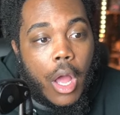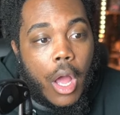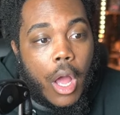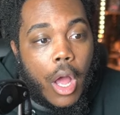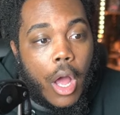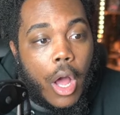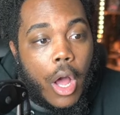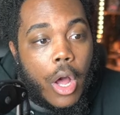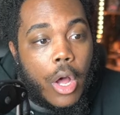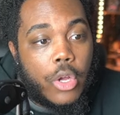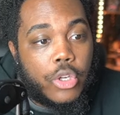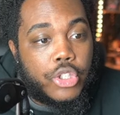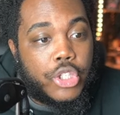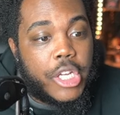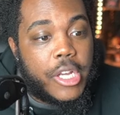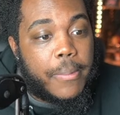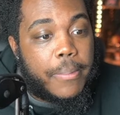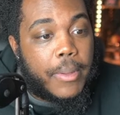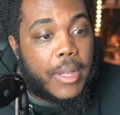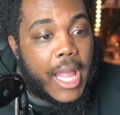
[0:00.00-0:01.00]
Oh,
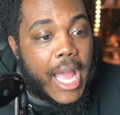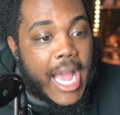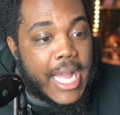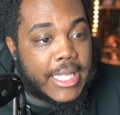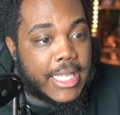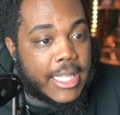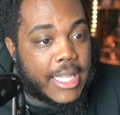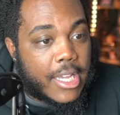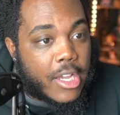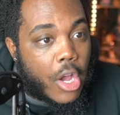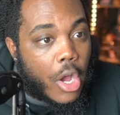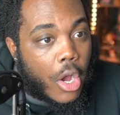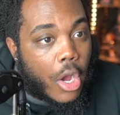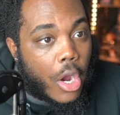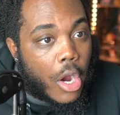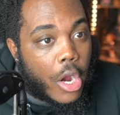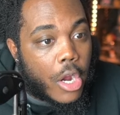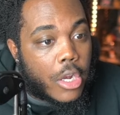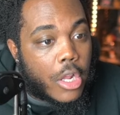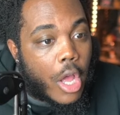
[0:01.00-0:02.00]
she planted the
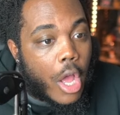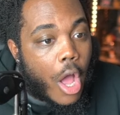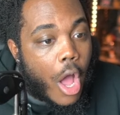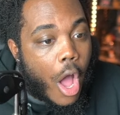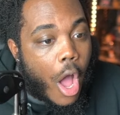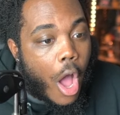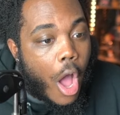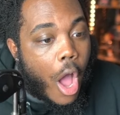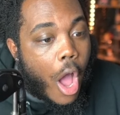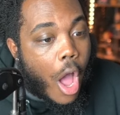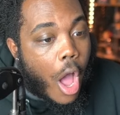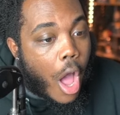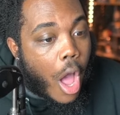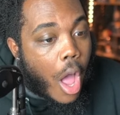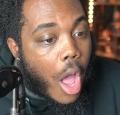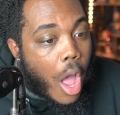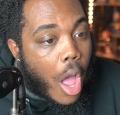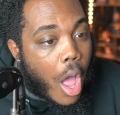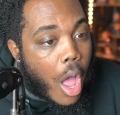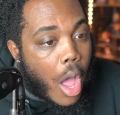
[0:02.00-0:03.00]
card.
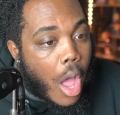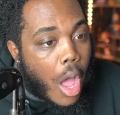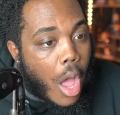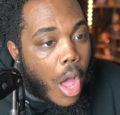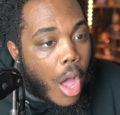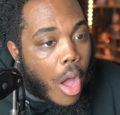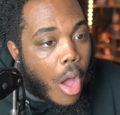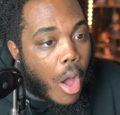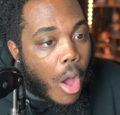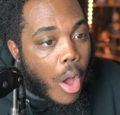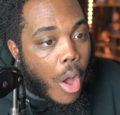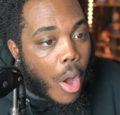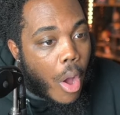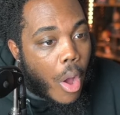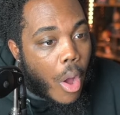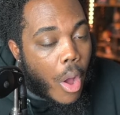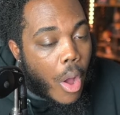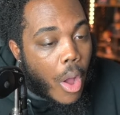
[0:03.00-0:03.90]
Oh.